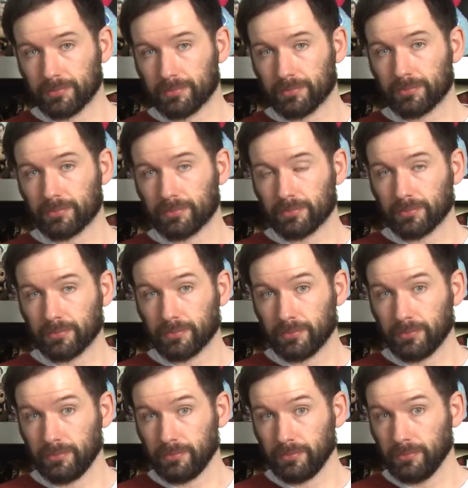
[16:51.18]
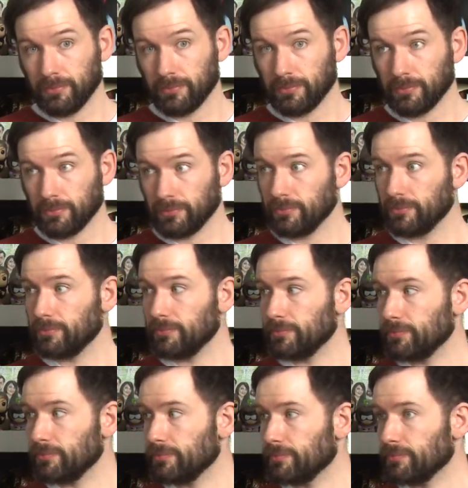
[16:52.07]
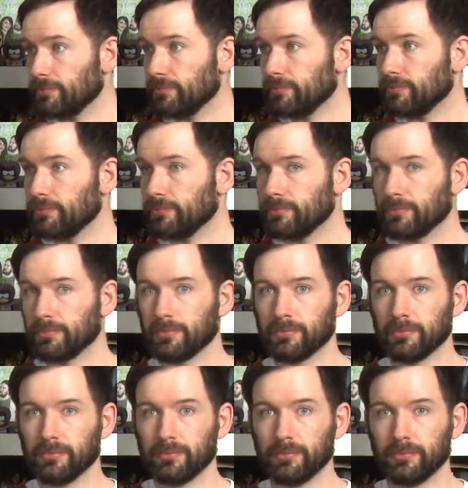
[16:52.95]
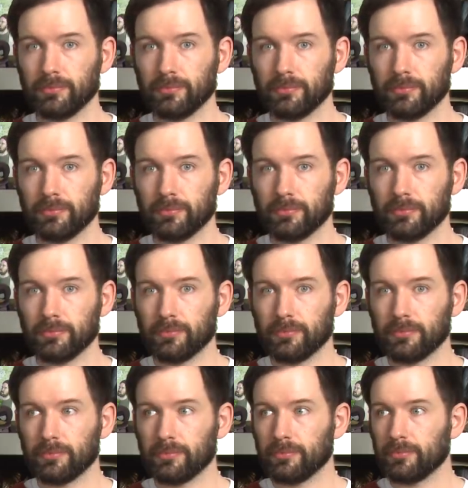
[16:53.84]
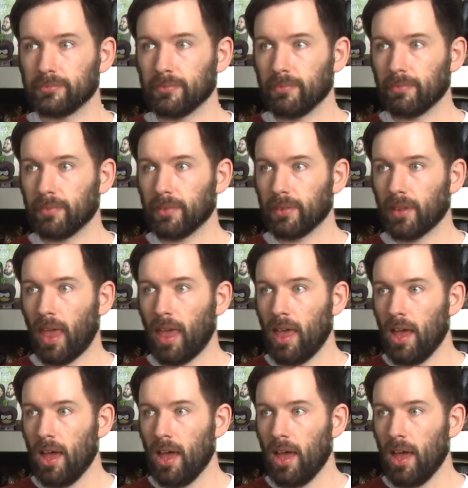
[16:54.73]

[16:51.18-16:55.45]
The person shown says nothing.